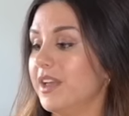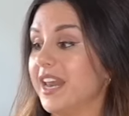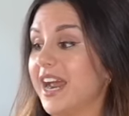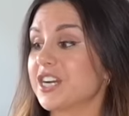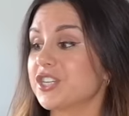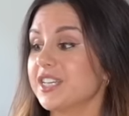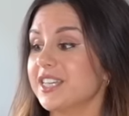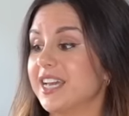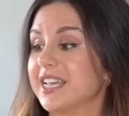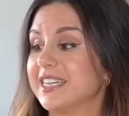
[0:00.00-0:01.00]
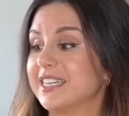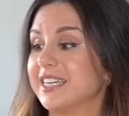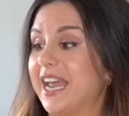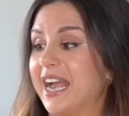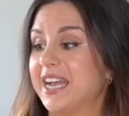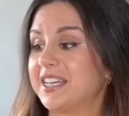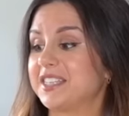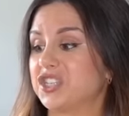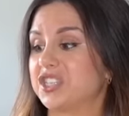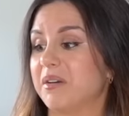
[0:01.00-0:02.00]
It actually like
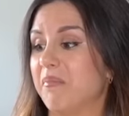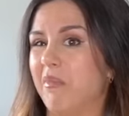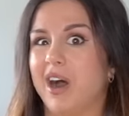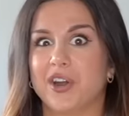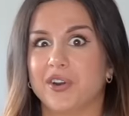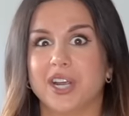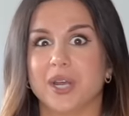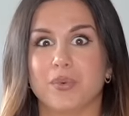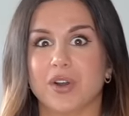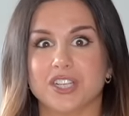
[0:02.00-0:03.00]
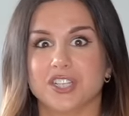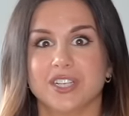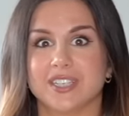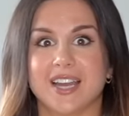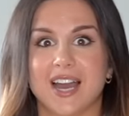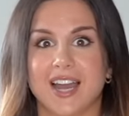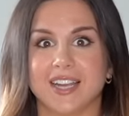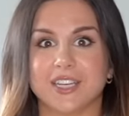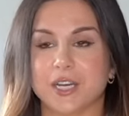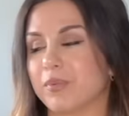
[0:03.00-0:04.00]
has just a moderate compression. It's not
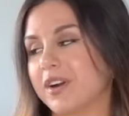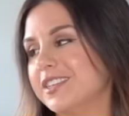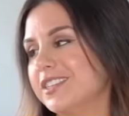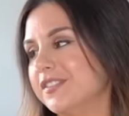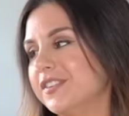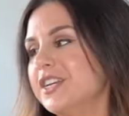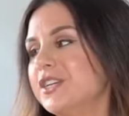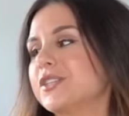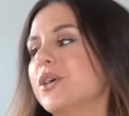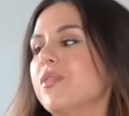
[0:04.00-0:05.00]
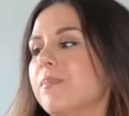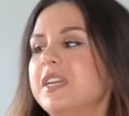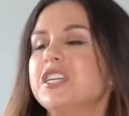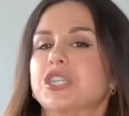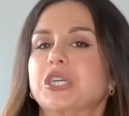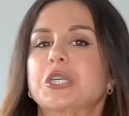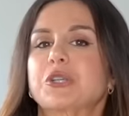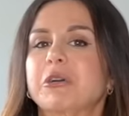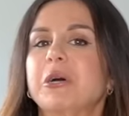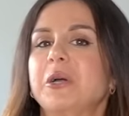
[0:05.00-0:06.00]
highly compressive. So the peach
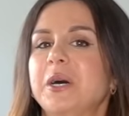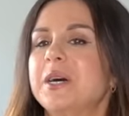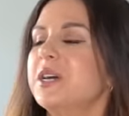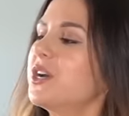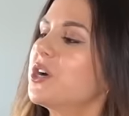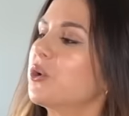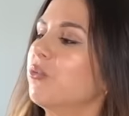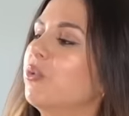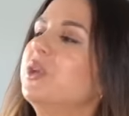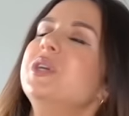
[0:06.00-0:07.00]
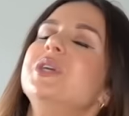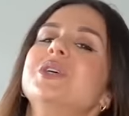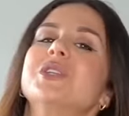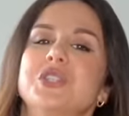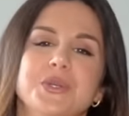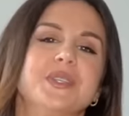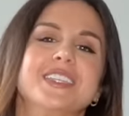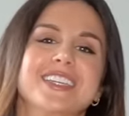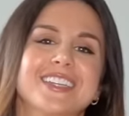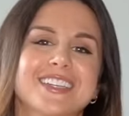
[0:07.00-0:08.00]
looks real, real
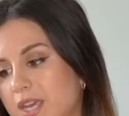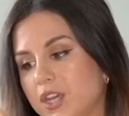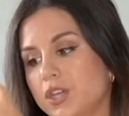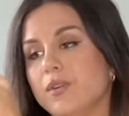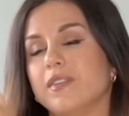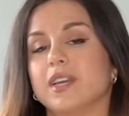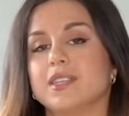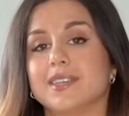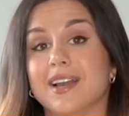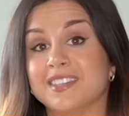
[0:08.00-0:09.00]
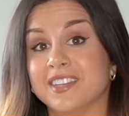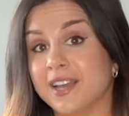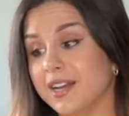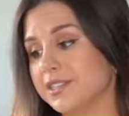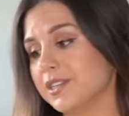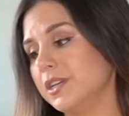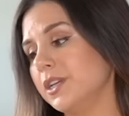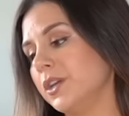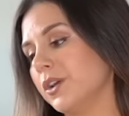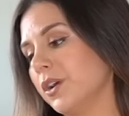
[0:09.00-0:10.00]
juicy. You have a nice size gusset
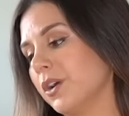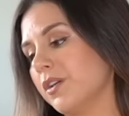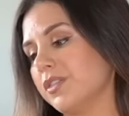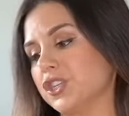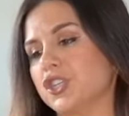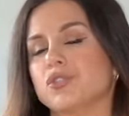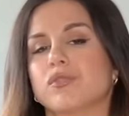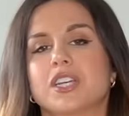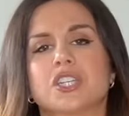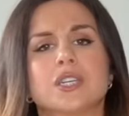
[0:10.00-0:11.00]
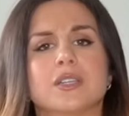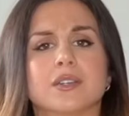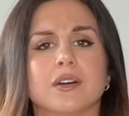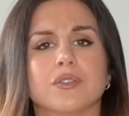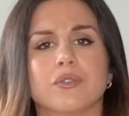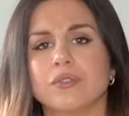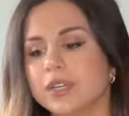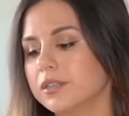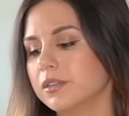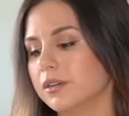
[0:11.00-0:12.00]
here. The stretch is
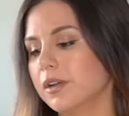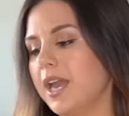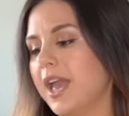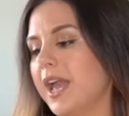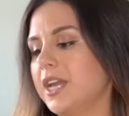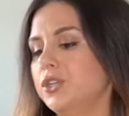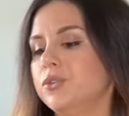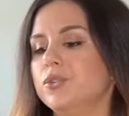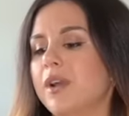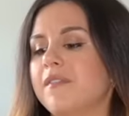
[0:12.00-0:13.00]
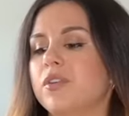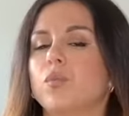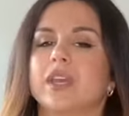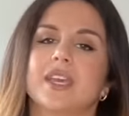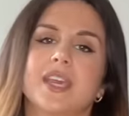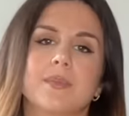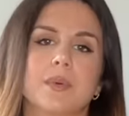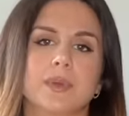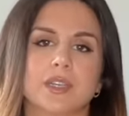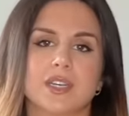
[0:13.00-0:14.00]
unreal and you do have the wicking
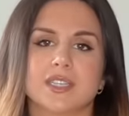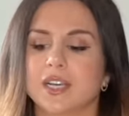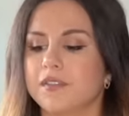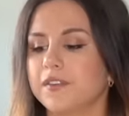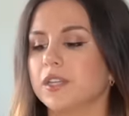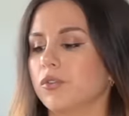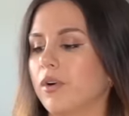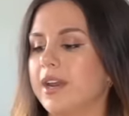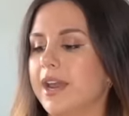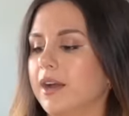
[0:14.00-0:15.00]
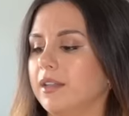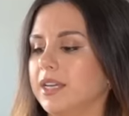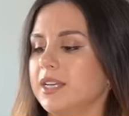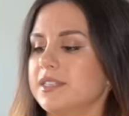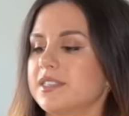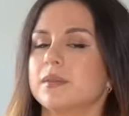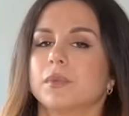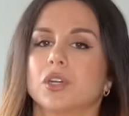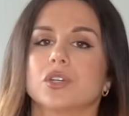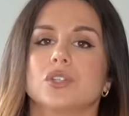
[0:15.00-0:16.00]
capabilities. I could feel it right now. Like it is
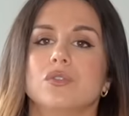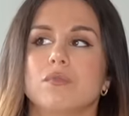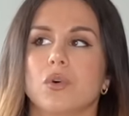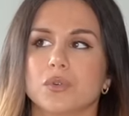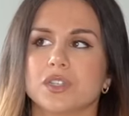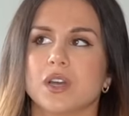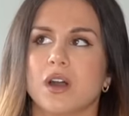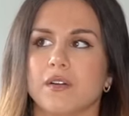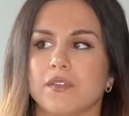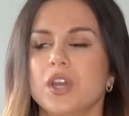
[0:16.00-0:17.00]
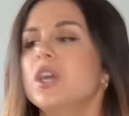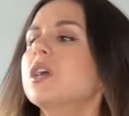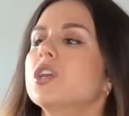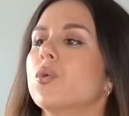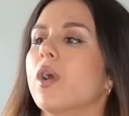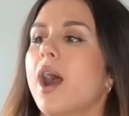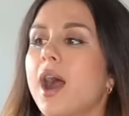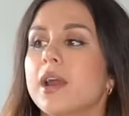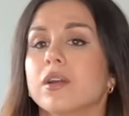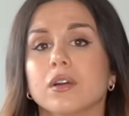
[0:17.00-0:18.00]
similar to most of your
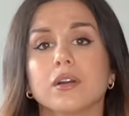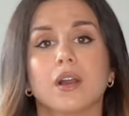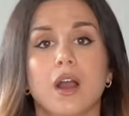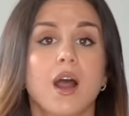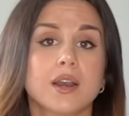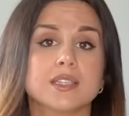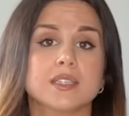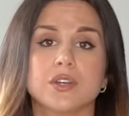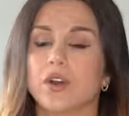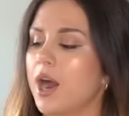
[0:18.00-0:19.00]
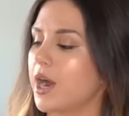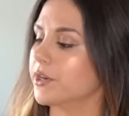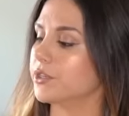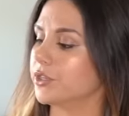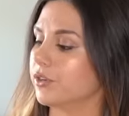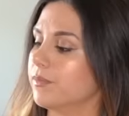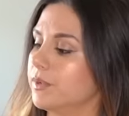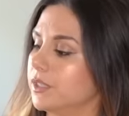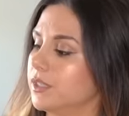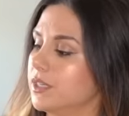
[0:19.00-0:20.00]
higher, honestly, your higher
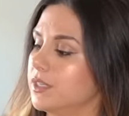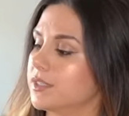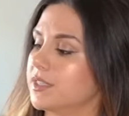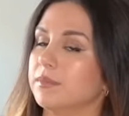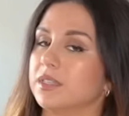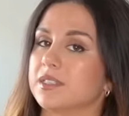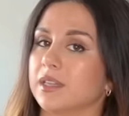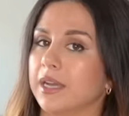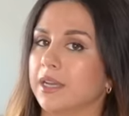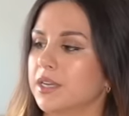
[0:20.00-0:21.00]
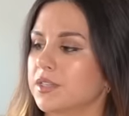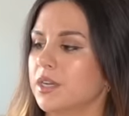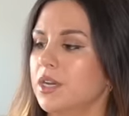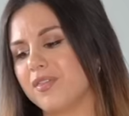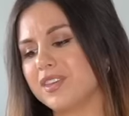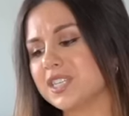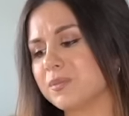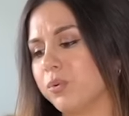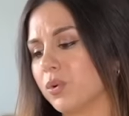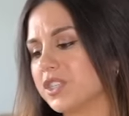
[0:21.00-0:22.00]
durability seamless leggings. The
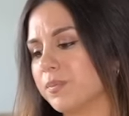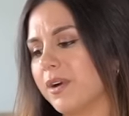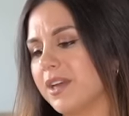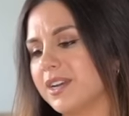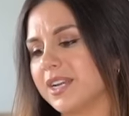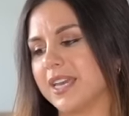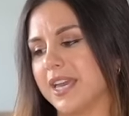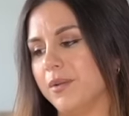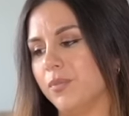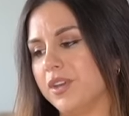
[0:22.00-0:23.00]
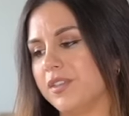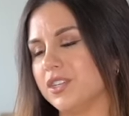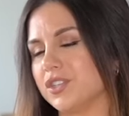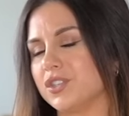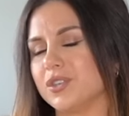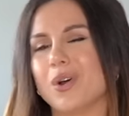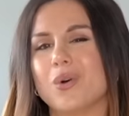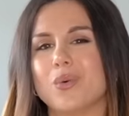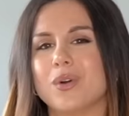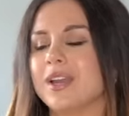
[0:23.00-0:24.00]
sports bra that it came with is
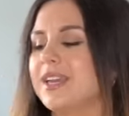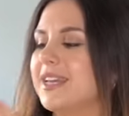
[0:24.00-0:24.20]
so